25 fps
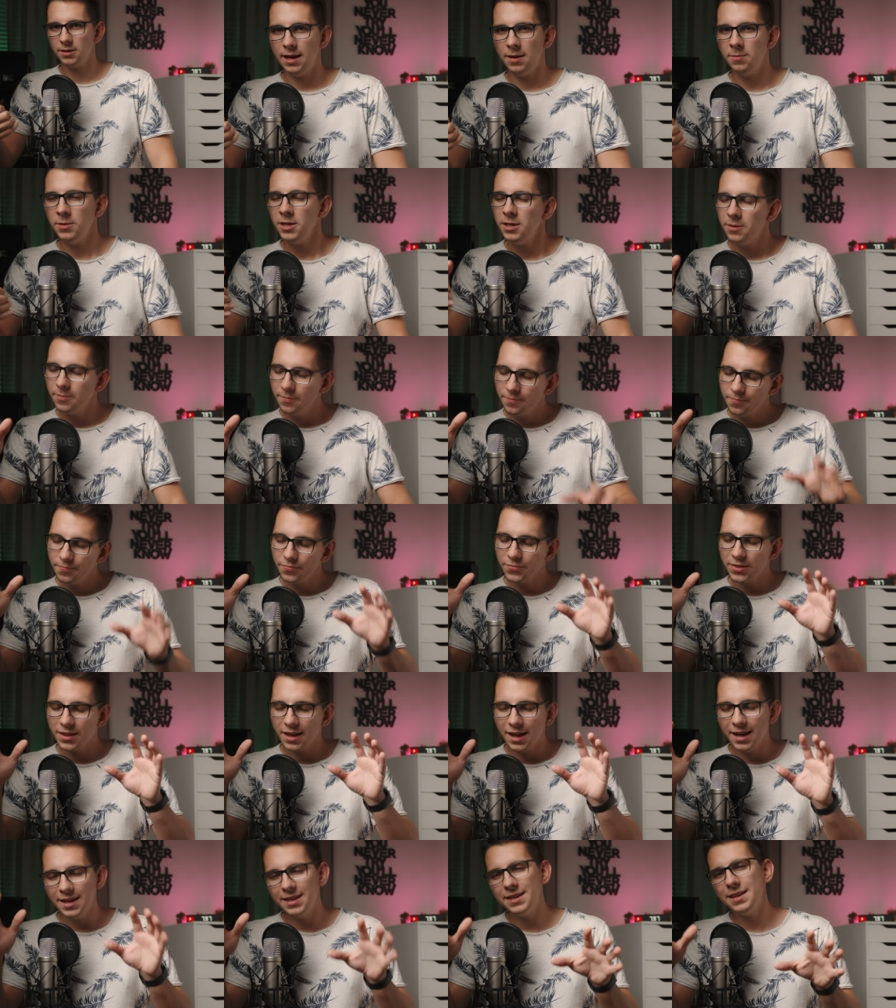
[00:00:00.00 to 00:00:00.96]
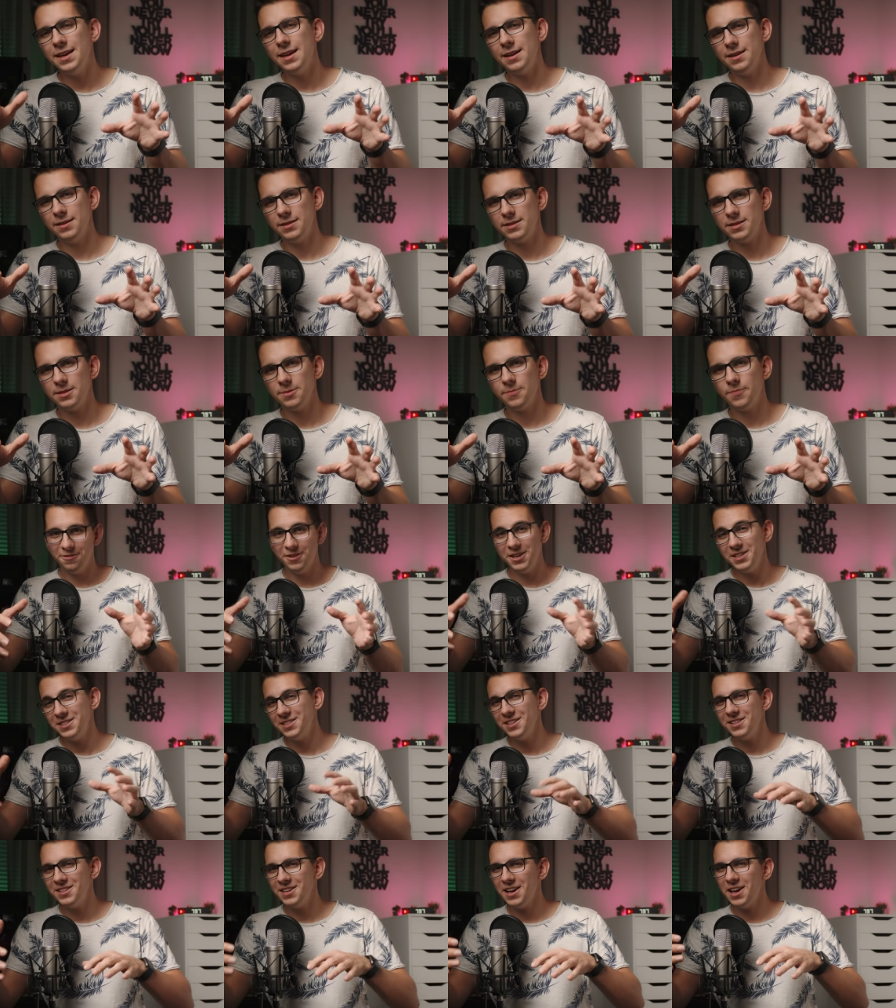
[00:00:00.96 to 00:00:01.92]
I mean, I get it.
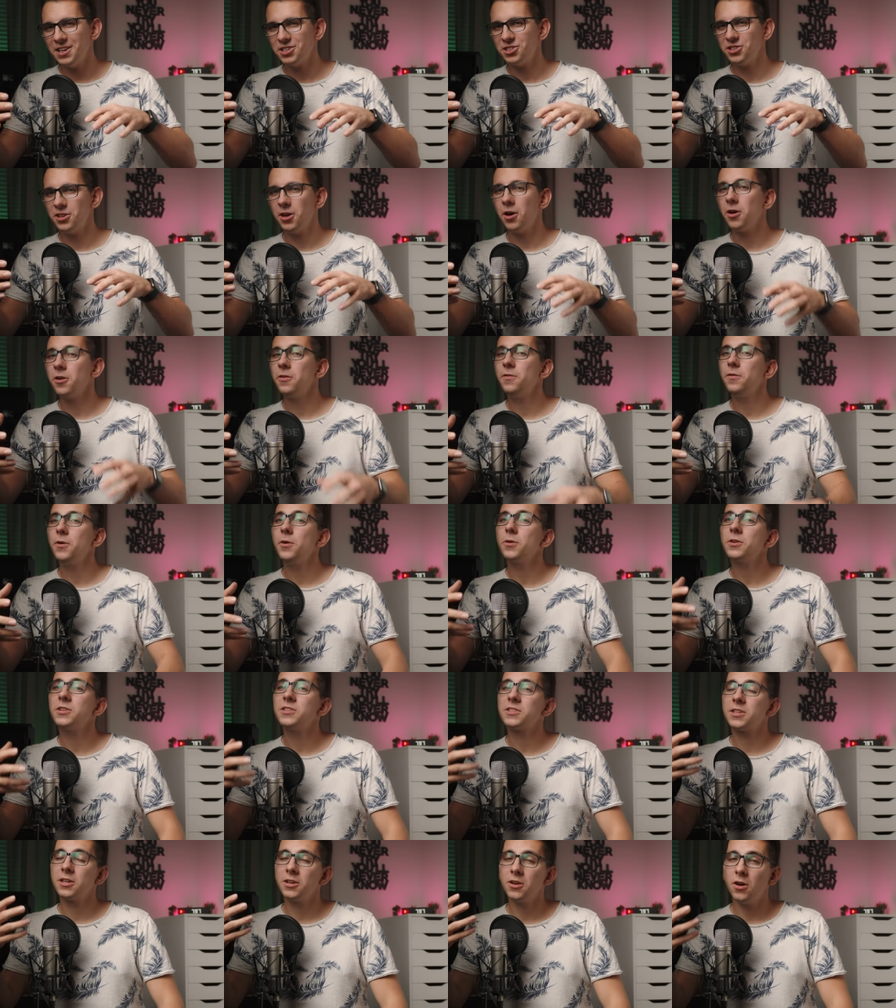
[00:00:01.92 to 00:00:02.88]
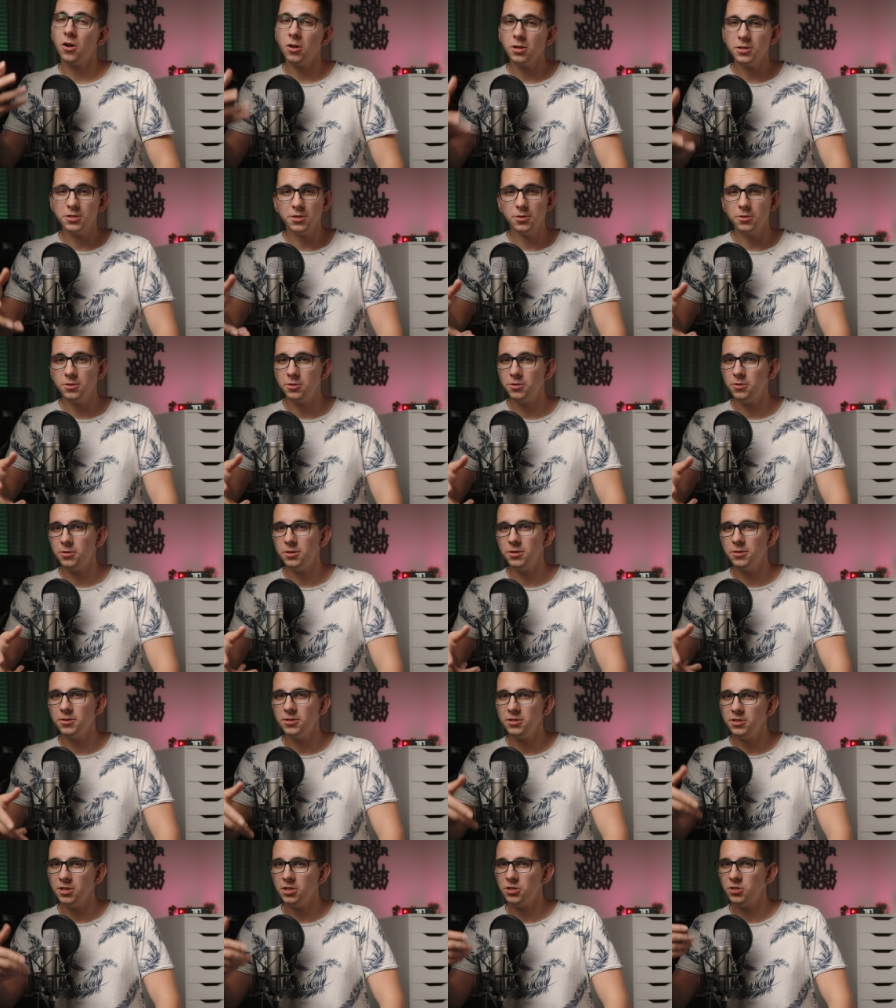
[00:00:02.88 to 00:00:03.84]
Phase detection autofocus can also
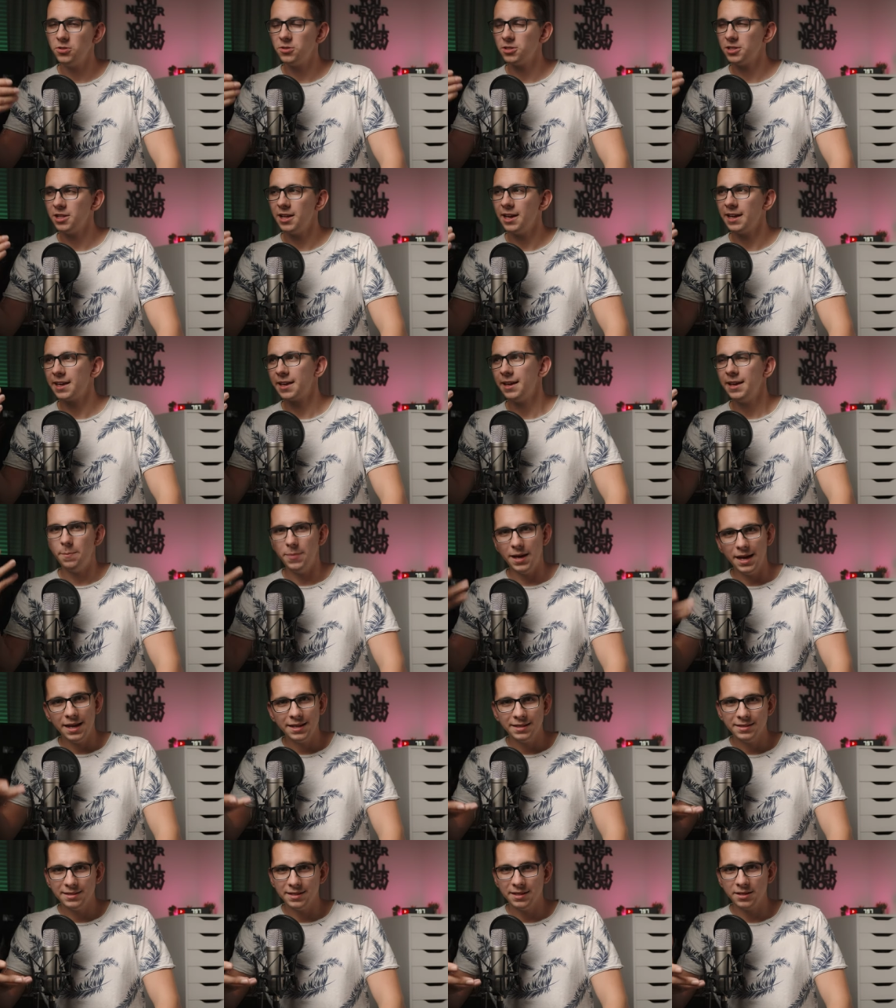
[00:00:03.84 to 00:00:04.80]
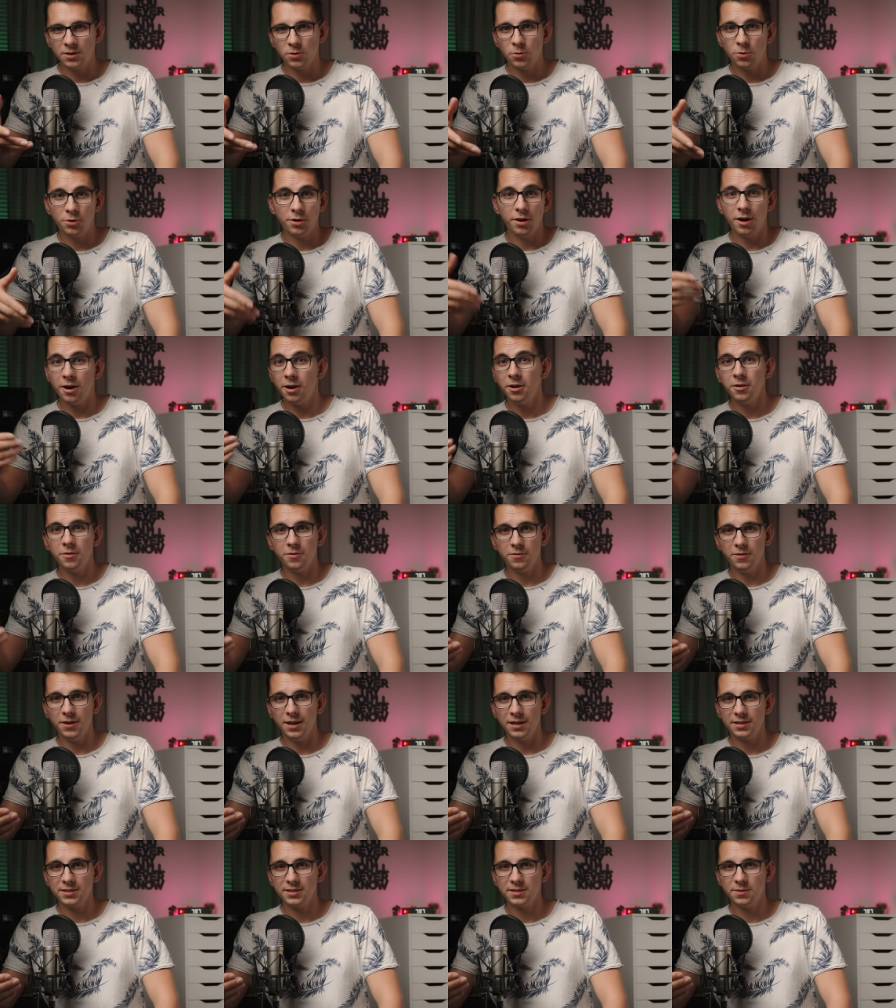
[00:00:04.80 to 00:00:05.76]
introduce issues like banding or
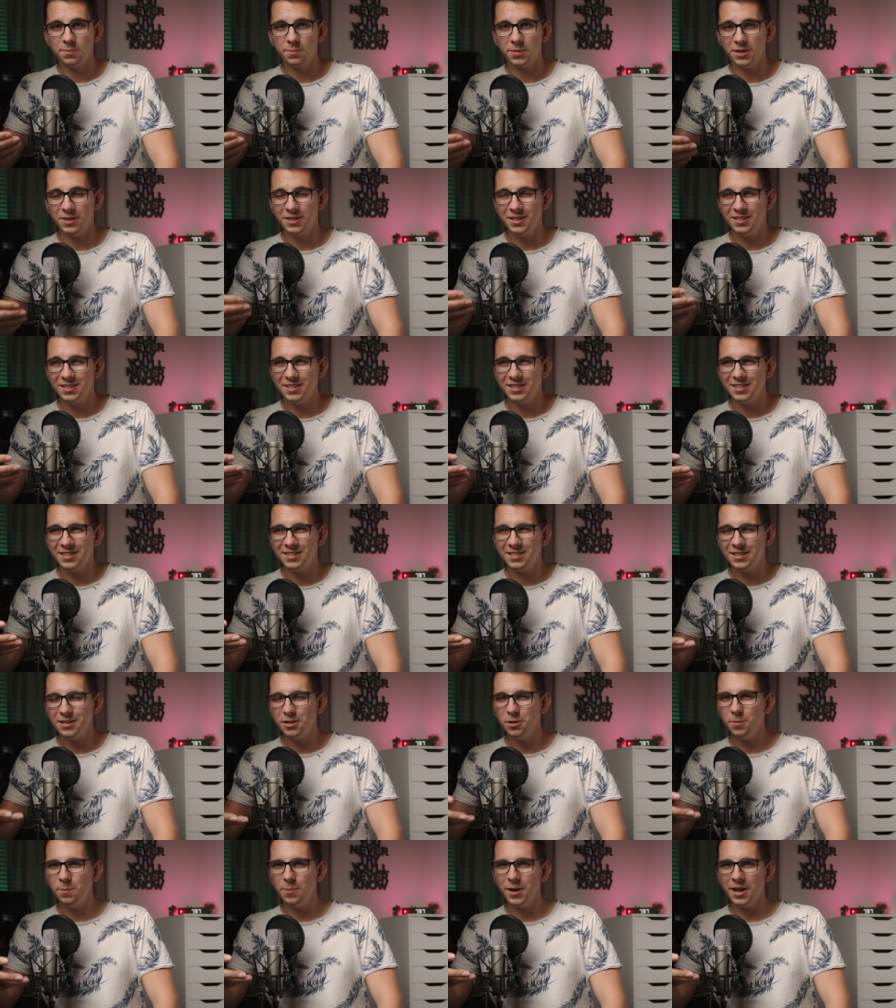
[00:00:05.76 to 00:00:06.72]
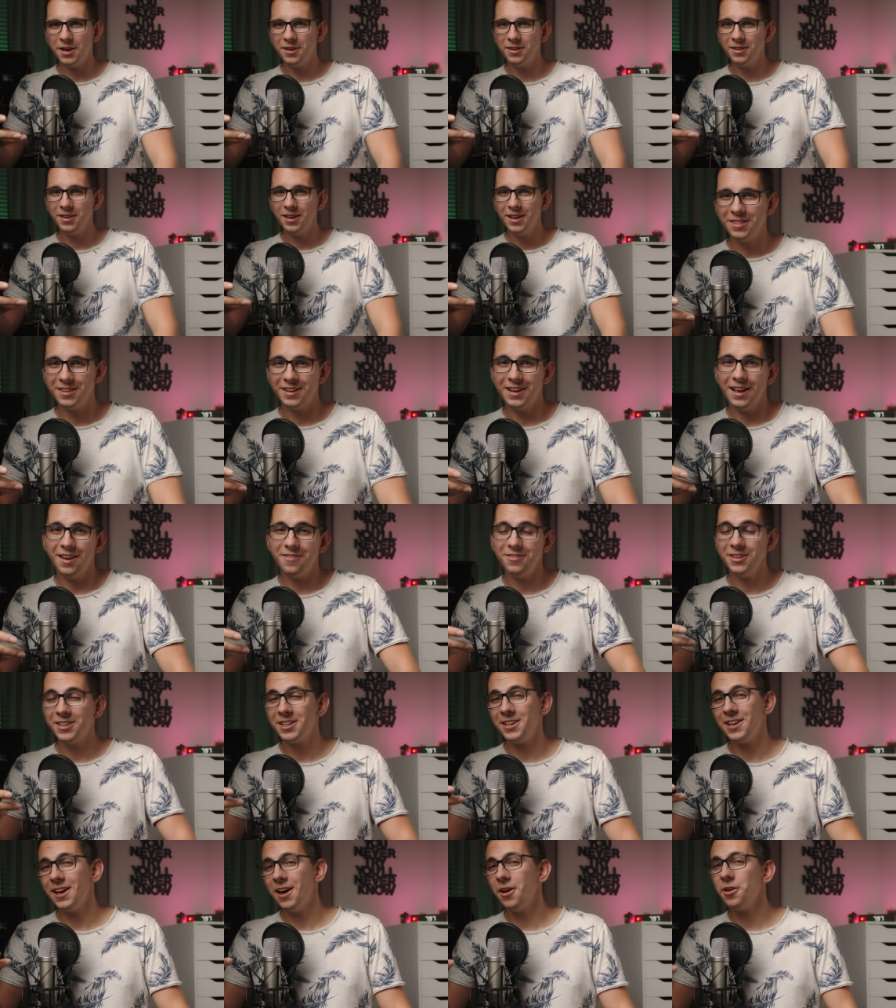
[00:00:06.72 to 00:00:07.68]
artifacts, but this is still better than
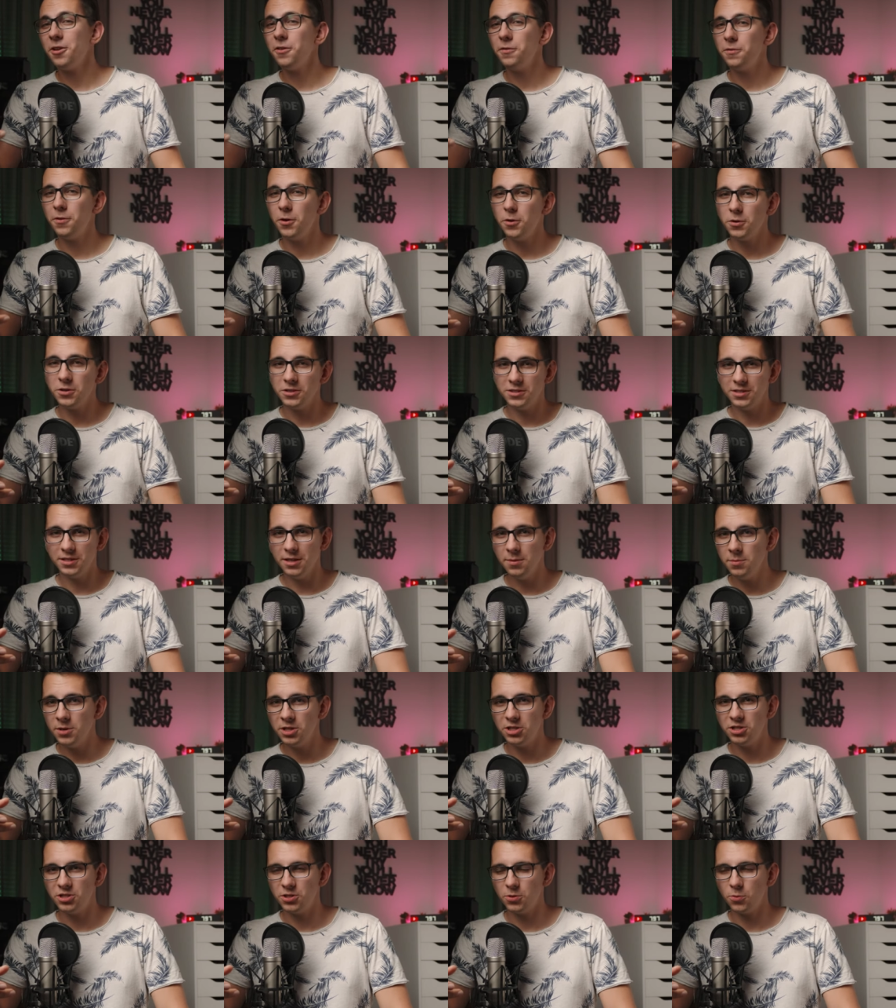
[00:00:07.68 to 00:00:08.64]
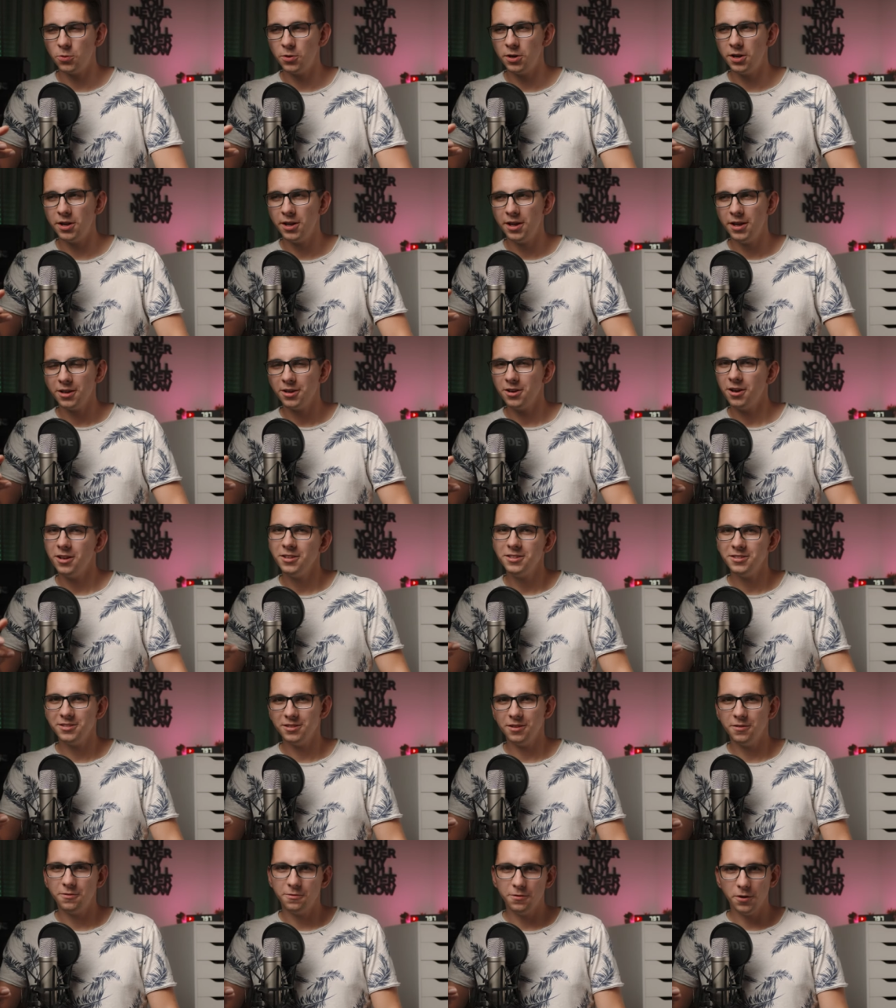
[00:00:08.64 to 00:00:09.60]
having an autofocus image or
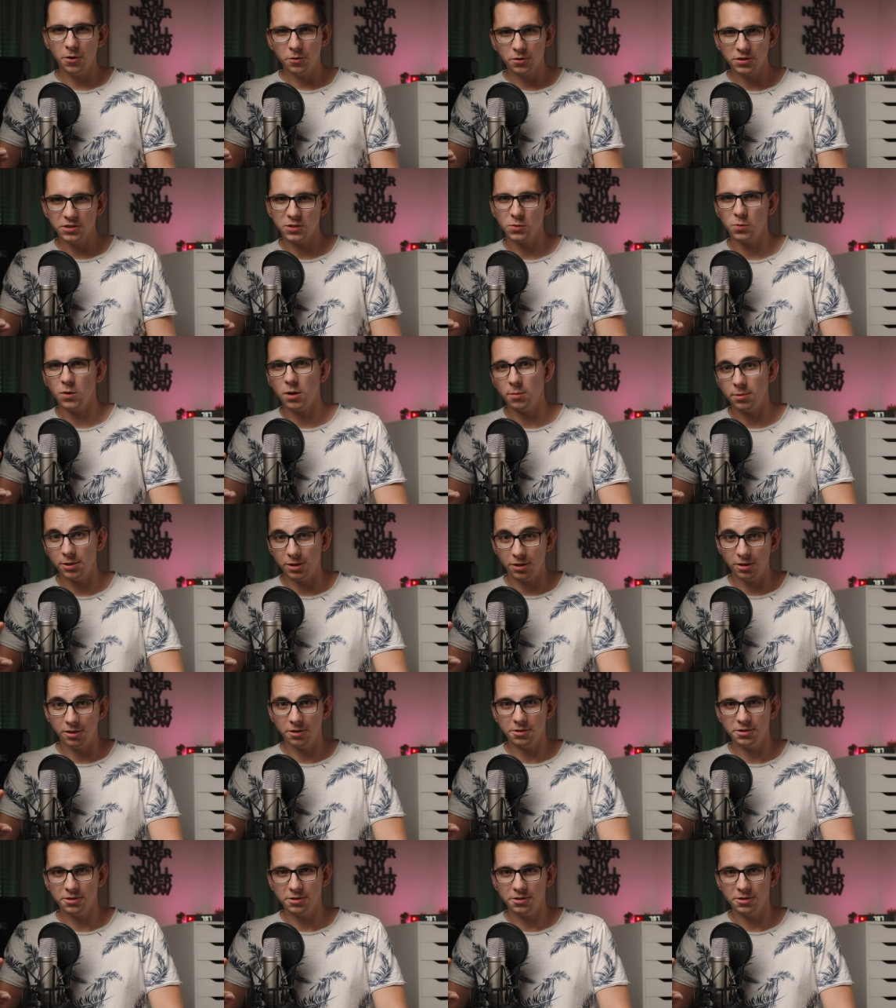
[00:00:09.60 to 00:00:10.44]
constant focus wobble all